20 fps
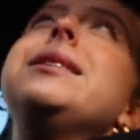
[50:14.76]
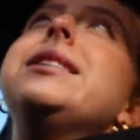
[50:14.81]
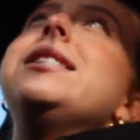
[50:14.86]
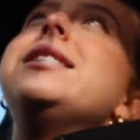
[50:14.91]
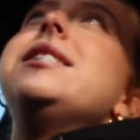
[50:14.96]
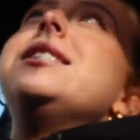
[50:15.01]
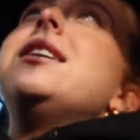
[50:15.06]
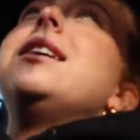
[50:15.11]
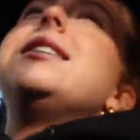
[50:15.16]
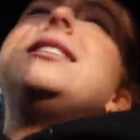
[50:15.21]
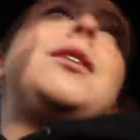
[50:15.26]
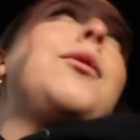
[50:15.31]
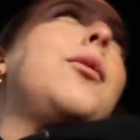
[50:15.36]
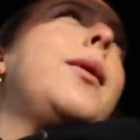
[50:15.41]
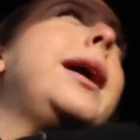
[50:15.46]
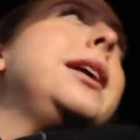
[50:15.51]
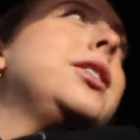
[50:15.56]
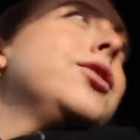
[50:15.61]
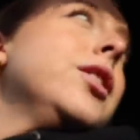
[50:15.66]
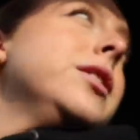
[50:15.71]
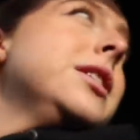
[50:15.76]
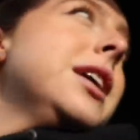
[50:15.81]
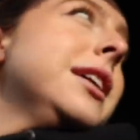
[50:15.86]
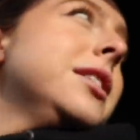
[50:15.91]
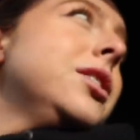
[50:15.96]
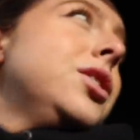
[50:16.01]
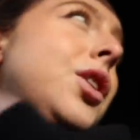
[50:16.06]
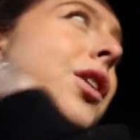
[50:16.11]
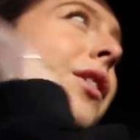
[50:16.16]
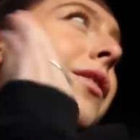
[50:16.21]
gonna see what Waitrose
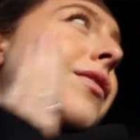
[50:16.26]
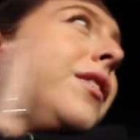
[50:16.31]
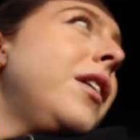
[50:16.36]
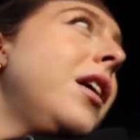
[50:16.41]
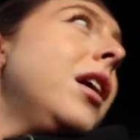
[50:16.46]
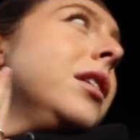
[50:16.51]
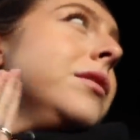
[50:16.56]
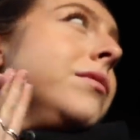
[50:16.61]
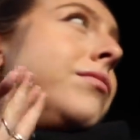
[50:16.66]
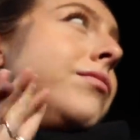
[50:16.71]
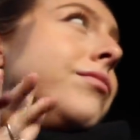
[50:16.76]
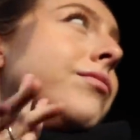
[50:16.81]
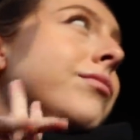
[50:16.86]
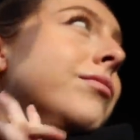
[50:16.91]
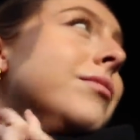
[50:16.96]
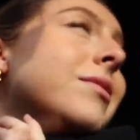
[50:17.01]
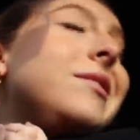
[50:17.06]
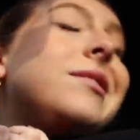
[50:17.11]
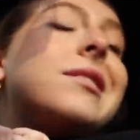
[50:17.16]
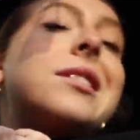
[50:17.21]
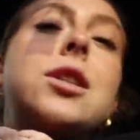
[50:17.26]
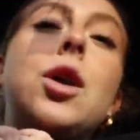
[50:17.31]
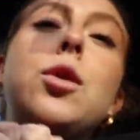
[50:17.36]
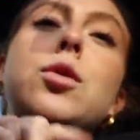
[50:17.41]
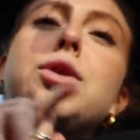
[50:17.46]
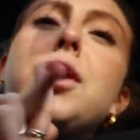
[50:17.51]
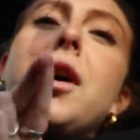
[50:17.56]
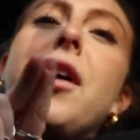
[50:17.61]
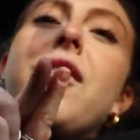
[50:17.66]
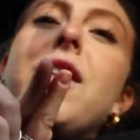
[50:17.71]
has to offer.
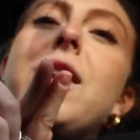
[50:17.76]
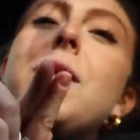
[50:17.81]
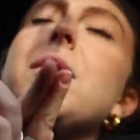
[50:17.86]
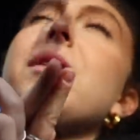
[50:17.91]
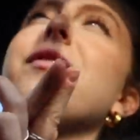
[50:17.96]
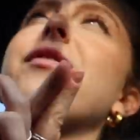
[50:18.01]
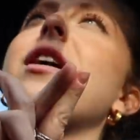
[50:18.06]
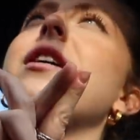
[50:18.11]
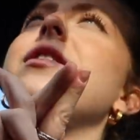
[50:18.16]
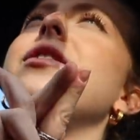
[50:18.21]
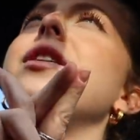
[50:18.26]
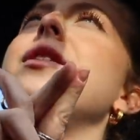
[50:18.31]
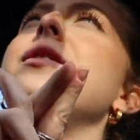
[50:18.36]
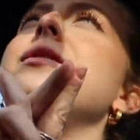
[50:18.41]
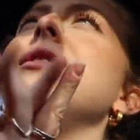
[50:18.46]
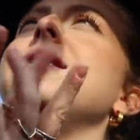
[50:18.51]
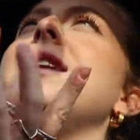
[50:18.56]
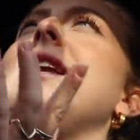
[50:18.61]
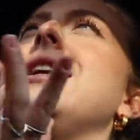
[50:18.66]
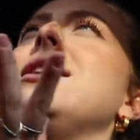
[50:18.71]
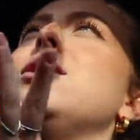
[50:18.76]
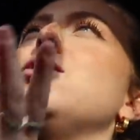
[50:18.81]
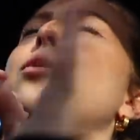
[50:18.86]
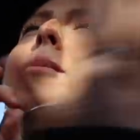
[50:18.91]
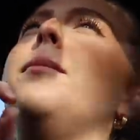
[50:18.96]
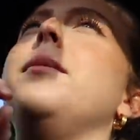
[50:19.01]
Also, I really want to find those little